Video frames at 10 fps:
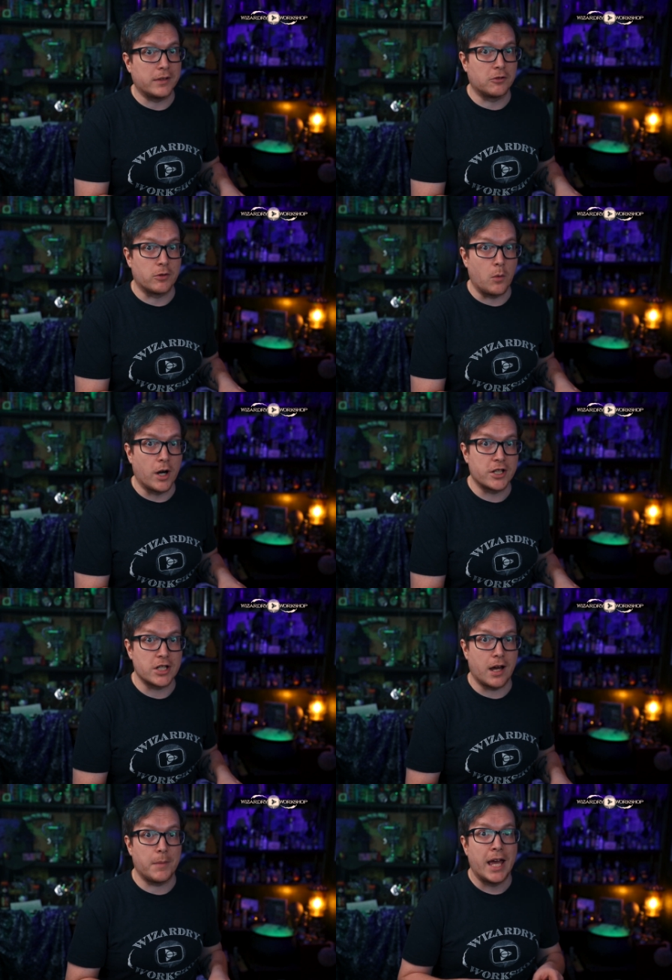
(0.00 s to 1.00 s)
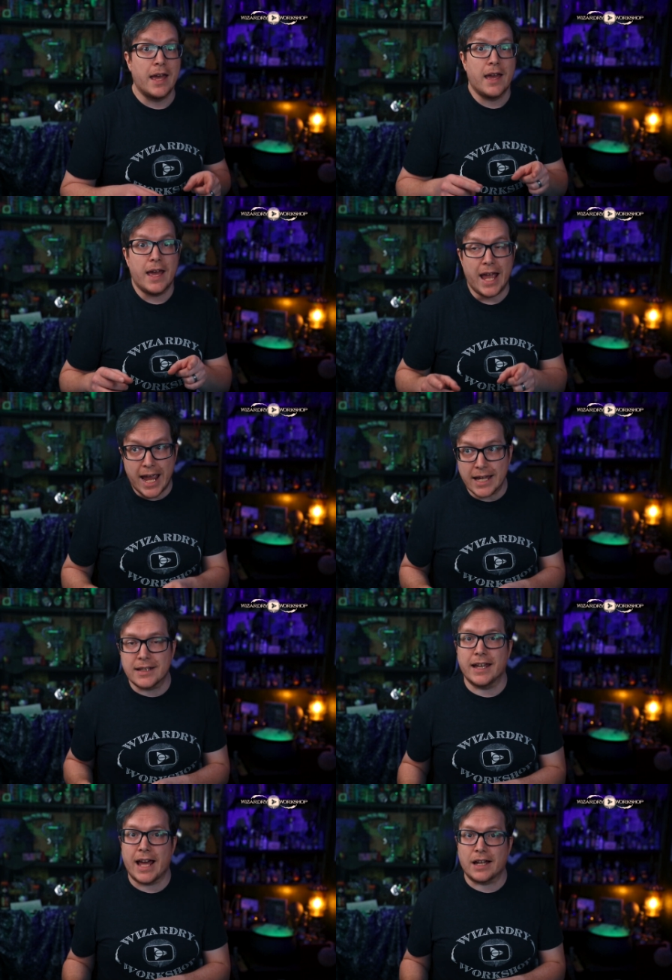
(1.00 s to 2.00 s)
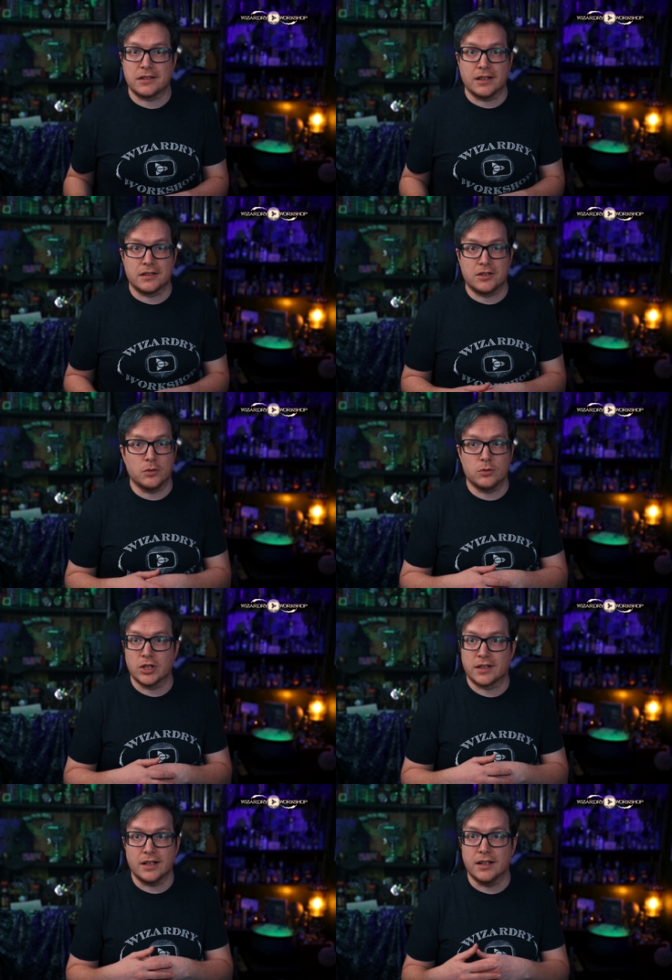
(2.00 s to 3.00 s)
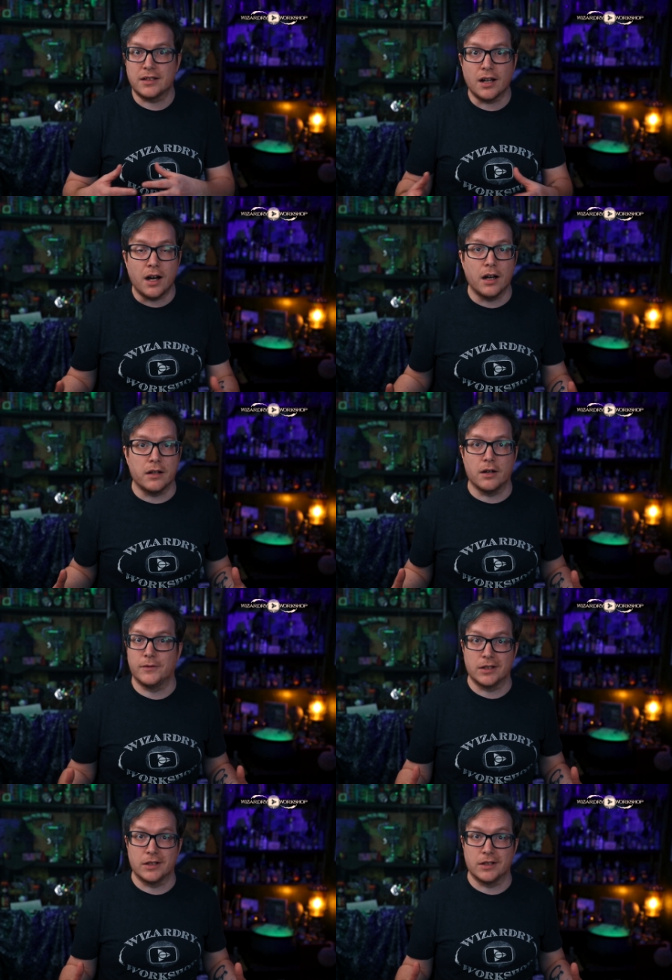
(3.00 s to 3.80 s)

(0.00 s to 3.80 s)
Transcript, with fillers: Wizardry Workshop and get access to just a ton of